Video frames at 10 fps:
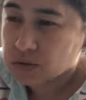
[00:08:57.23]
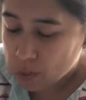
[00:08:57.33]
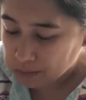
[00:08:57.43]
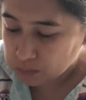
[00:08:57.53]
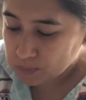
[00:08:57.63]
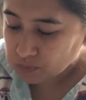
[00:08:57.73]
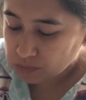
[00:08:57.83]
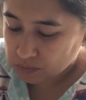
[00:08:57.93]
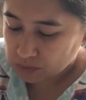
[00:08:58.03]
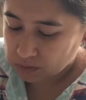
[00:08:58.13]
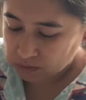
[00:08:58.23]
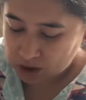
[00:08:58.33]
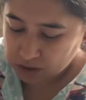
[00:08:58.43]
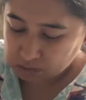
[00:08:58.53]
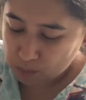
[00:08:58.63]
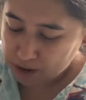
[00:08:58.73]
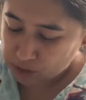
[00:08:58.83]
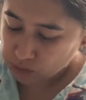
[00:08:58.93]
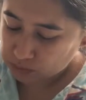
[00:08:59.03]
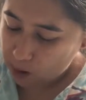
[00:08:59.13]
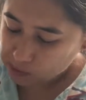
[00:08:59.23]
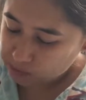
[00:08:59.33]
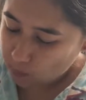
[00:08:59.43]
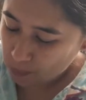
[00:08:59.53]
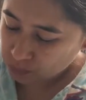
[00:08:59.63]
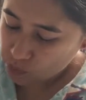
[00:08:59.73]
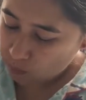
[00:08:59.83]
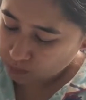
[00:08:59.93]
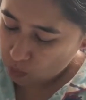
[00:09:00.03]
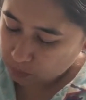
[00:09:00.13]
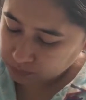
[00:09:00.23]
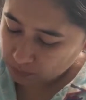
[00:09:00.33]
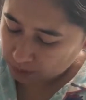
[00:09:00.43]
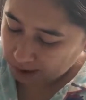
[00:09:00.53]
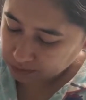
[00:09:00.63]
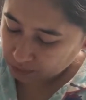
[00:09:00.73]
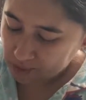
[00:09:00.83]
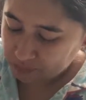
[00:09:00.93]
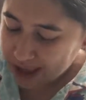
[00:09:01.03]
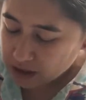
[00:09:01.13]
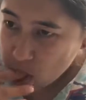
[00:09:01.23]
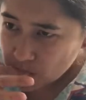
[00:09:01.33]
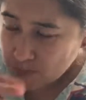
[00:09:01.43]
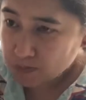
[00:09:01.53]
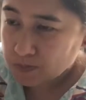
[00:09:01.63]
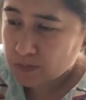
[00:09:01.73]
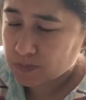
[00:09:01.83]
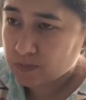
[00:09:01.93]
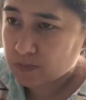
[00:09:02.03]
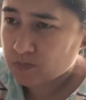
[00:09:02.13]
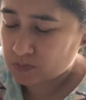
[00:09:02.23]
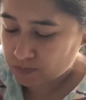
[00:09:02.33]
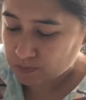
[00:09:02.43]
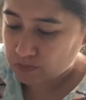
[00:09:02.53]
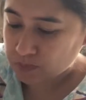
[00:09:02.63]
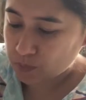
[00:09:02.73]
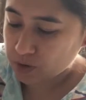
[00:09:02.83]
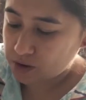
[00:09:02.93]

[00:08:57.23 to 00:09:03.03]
yeah, don't take vitamins. I'm not taking any slimming pills either.